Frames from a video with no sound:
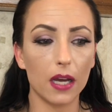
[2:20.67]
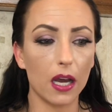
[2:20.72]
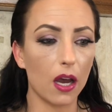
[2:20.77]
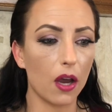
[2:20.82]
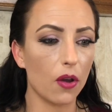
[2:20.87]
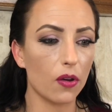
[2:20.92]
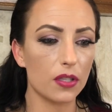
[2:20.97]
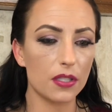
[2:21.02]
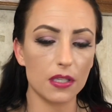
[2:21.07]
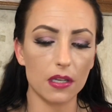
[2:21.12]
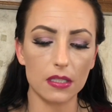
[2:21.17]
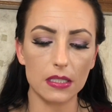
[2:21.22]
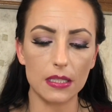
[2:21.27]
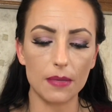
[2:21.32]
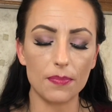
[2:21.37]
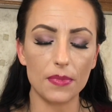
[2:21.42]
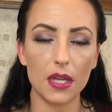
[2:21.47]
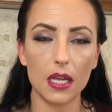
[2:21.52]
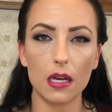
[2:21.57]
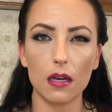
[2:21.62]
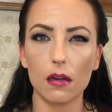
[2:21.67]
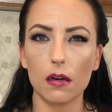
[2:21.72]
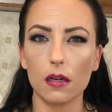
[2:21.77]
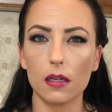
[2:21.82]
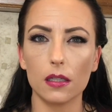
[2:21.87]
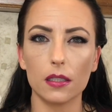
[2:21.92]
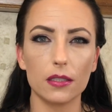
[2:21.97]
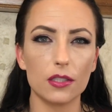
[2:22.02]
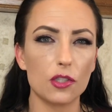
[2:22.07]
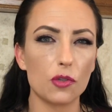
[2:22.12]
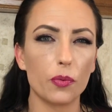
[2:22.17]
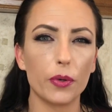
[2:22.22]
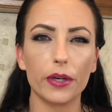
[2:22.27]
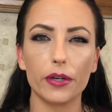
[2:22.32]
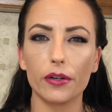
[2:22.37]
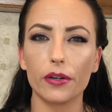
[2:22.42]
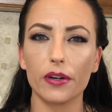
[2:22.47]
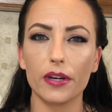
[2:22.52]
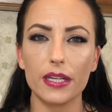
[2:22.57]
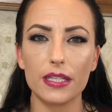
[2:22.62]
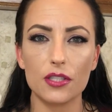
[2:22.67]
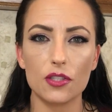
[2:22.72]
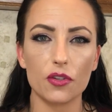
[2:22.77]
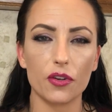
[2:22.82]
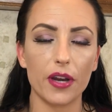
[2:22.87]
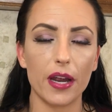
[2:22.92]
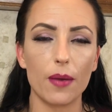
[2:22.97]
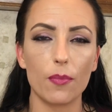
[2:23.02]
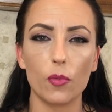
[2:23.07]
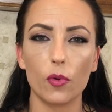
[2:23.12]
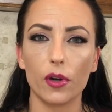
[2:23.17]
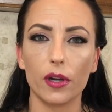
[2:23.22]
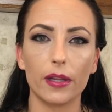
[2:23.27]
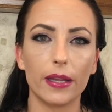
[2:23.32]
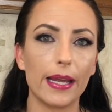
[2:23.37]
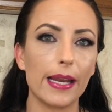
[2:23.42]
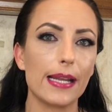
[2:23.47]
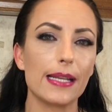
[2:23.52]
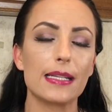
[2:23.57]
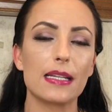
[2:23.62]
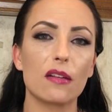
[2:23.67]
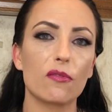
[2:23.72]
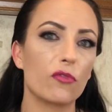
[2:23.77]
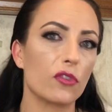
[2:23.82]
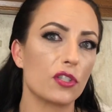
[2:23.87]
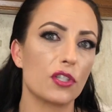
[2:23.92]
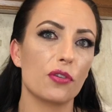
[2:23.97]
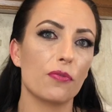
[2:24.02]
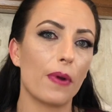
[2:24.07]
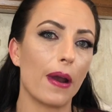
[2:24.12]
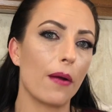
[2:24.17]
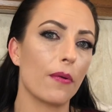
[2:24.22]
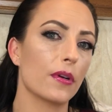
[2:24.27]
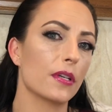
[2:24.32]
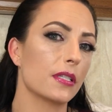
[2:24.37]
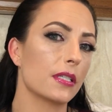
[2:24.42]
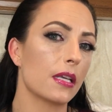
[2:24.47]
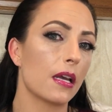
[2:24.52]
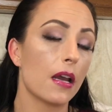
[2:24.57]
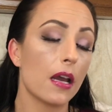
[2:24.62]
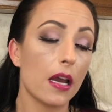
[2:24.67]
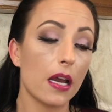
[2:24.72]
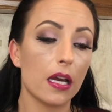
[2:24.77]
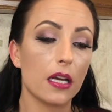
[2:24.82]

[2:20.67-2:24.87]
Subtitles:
I saw something on Twitter or Instagram where a lady did it for 2 hours